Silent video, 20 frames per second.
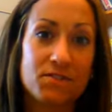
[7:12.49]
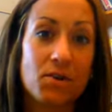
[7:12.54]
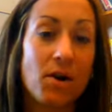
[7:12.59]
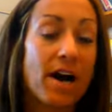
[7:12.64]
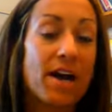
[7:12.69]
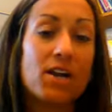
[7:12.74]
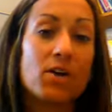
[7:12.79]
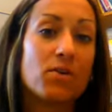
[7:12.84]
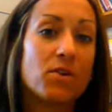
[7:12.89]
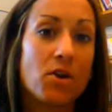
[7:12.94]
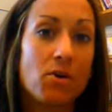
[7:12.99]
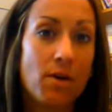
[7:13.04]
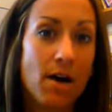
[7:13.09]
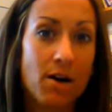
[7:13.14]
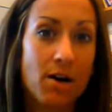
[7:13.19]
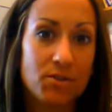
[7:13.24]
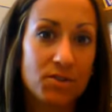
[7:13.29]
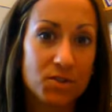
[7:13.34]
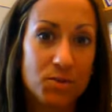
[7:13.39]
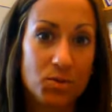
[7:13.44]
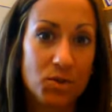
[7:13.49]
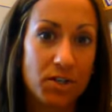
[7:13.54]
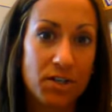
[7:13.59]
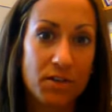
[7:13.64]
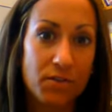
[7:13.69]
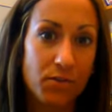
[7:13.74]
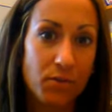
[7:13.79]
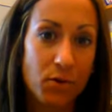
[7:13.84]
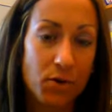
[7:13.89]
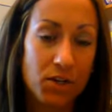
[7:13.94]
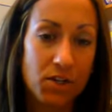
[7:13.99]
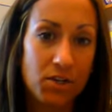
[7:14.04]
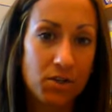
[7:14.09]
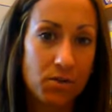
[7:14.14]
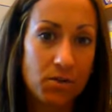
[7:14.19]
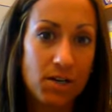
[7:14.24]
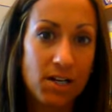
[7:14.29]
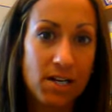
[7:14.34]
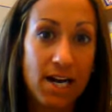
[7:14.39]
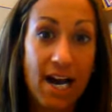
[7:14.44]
so I don't know how it's working for you.